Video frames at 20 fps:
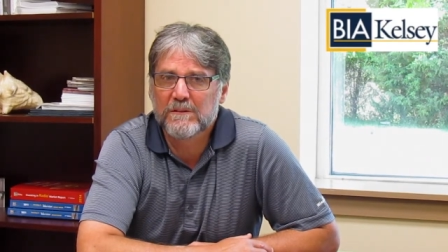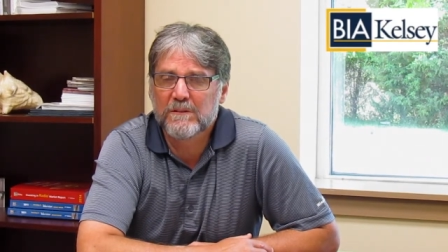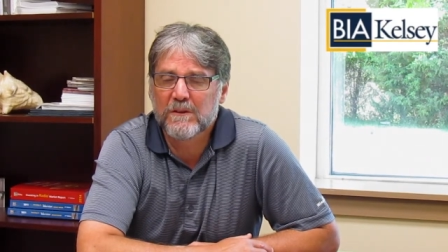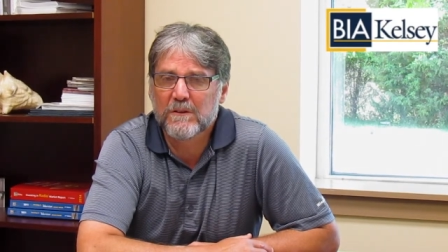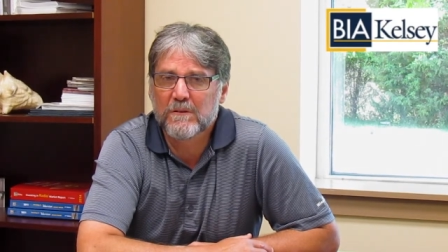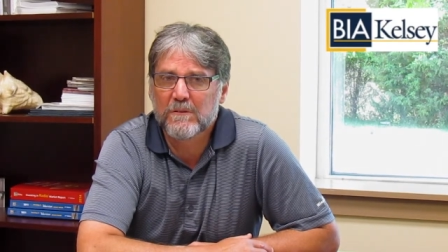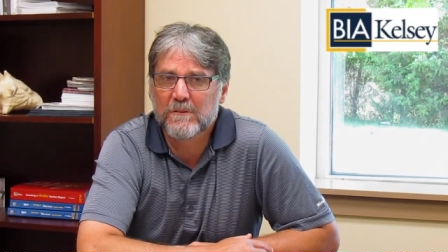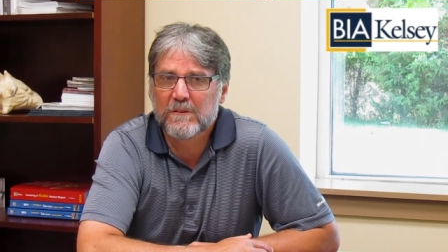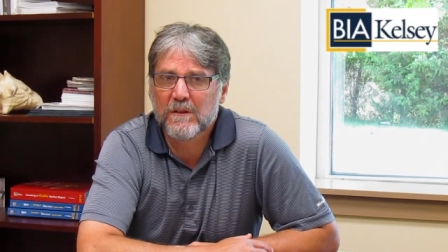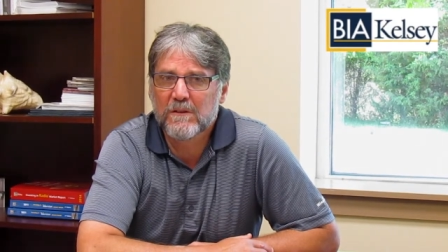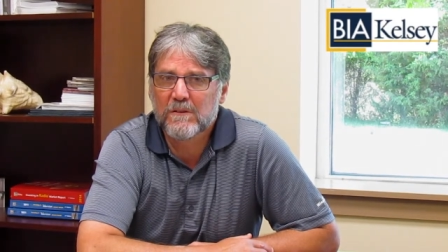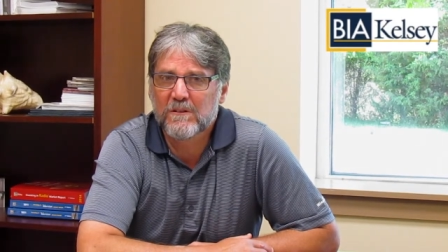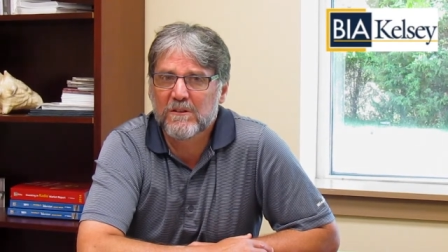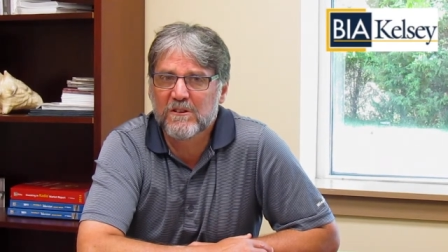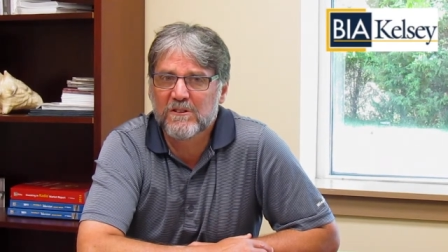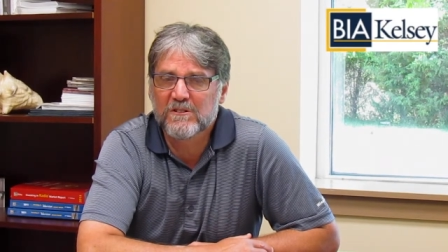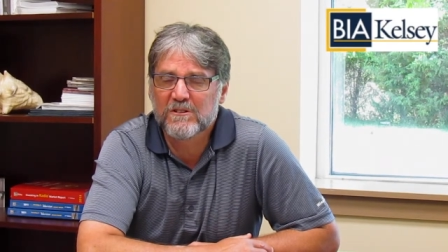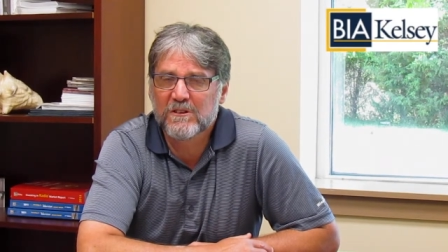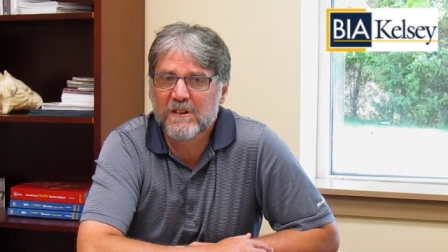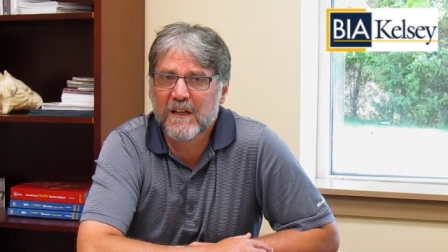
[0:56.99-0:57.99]
so there was
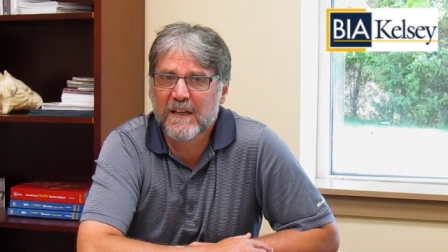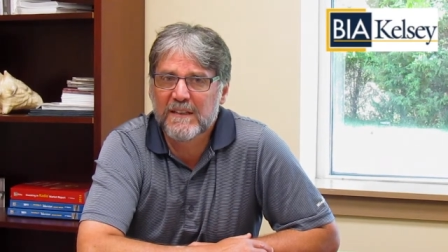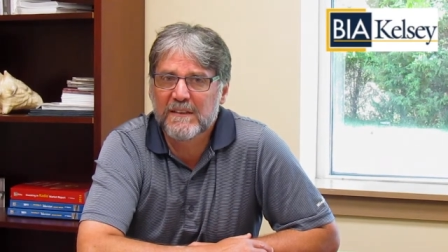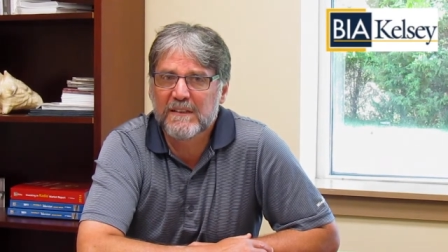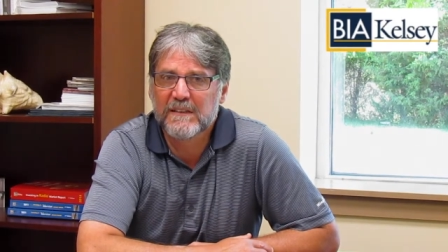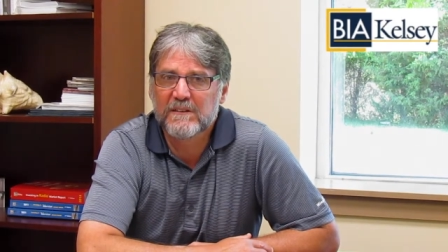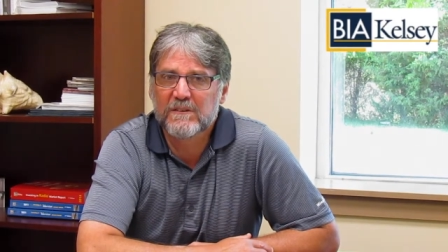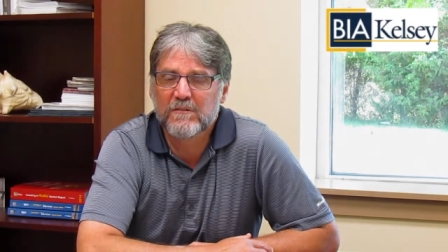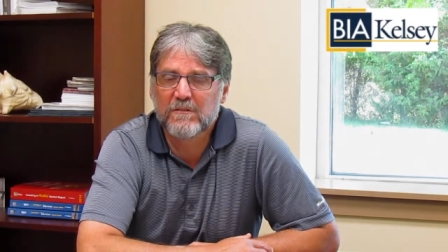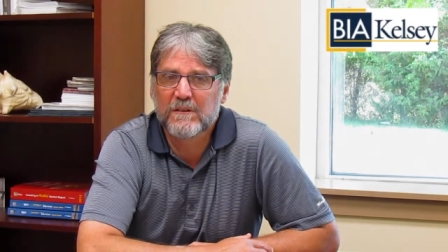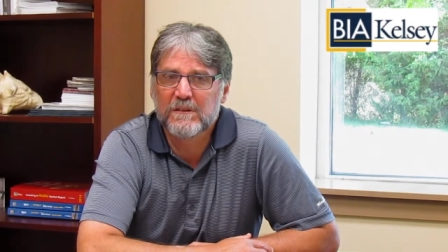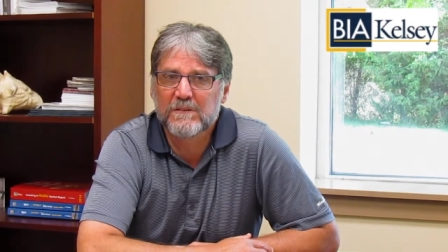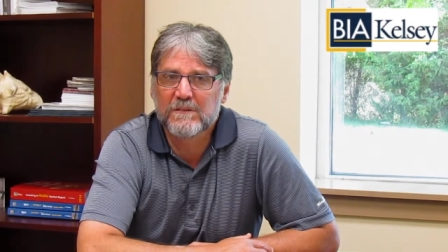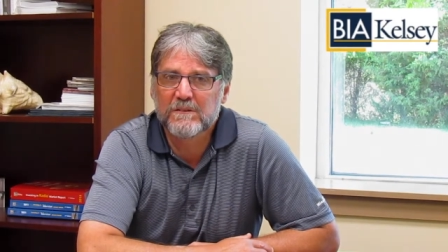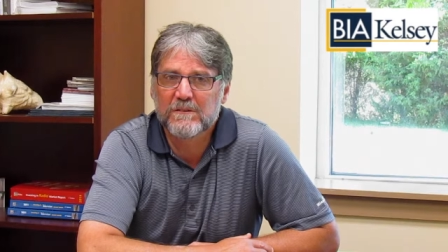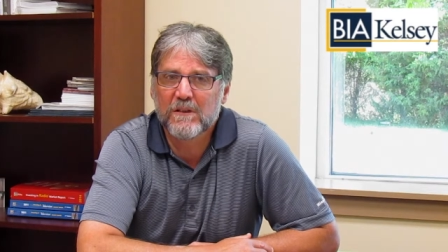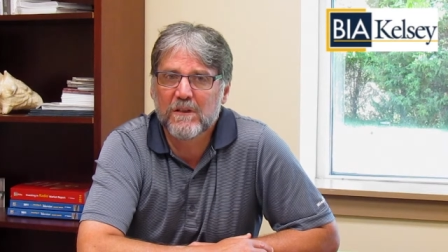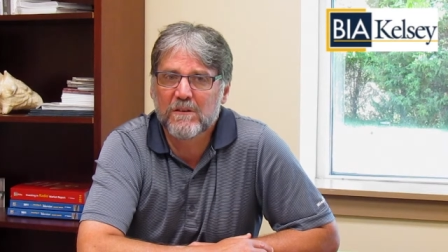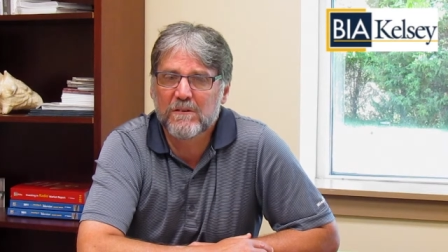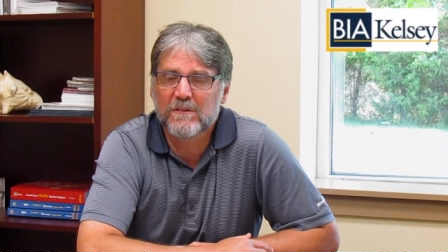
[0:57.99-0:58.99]
only a slight increase
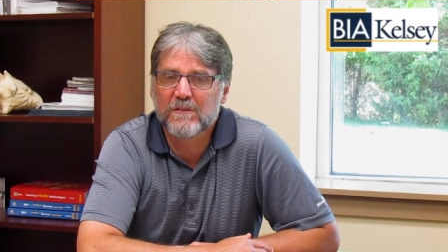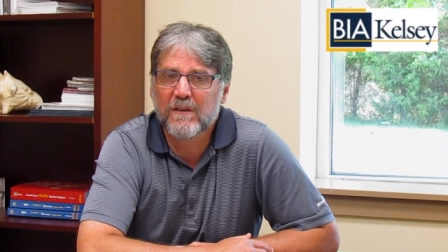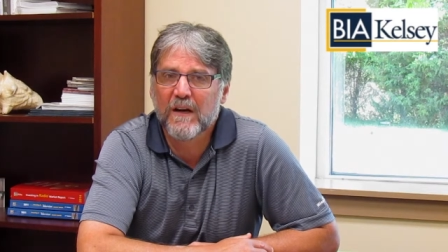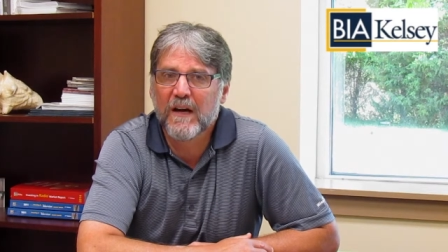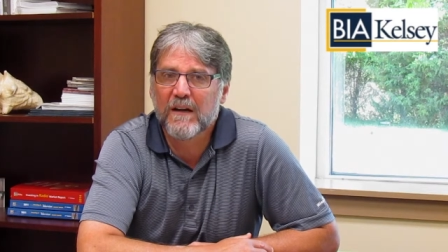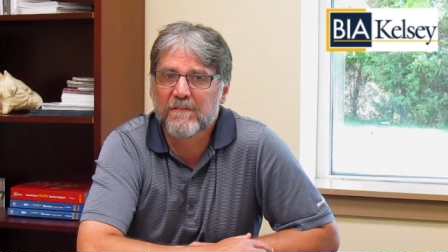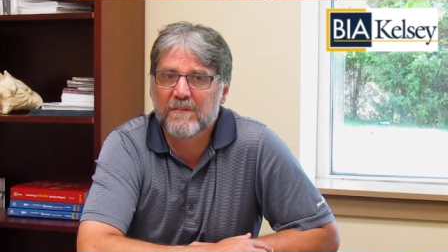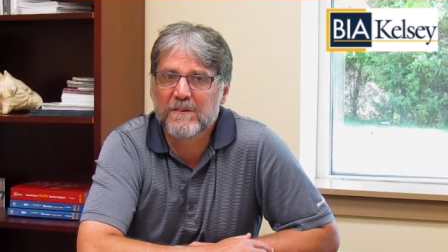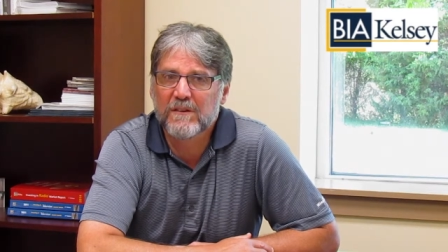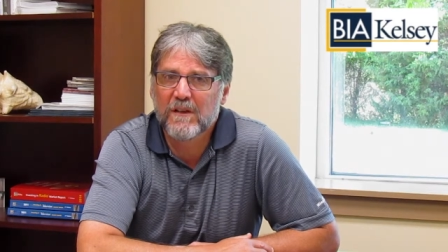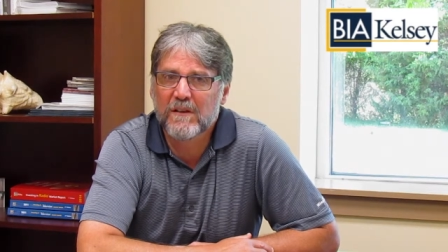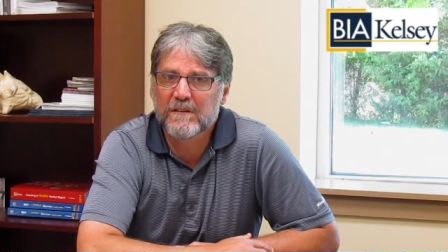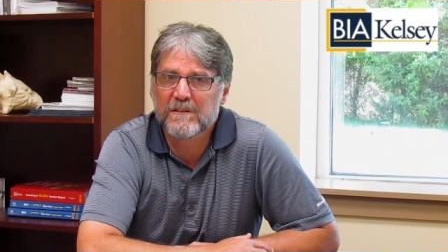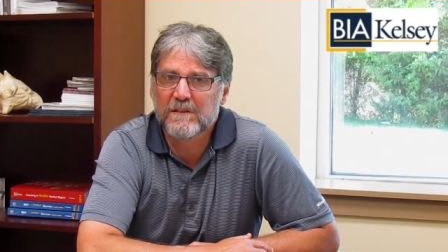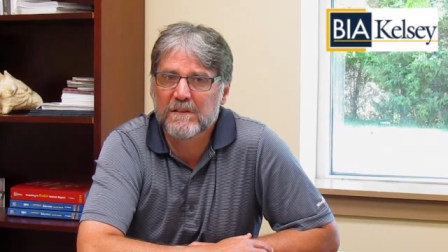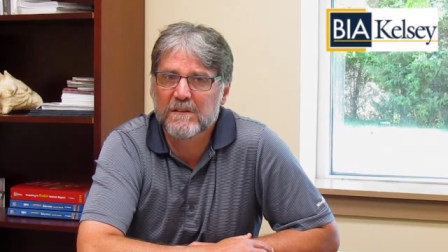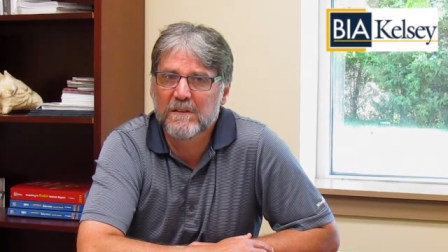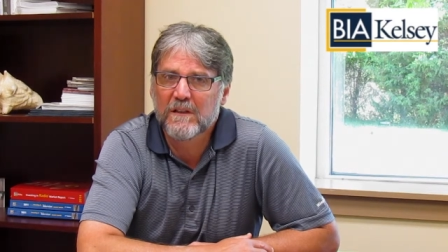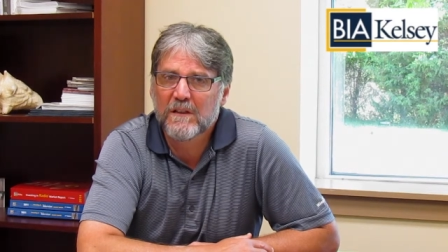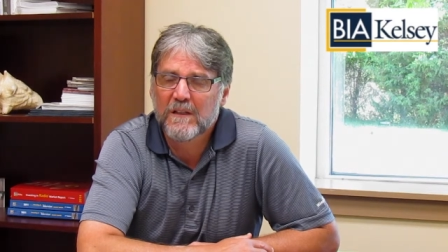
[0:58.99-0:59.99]
in total
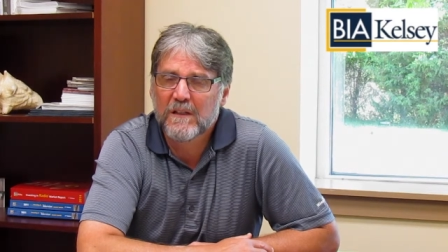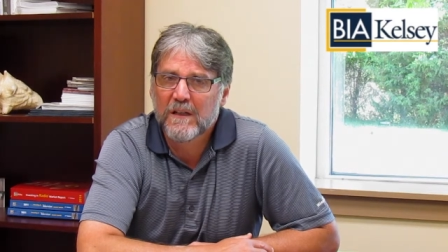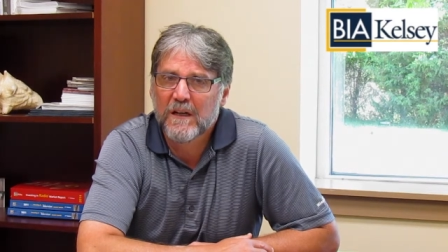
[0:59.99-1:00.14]
advertising,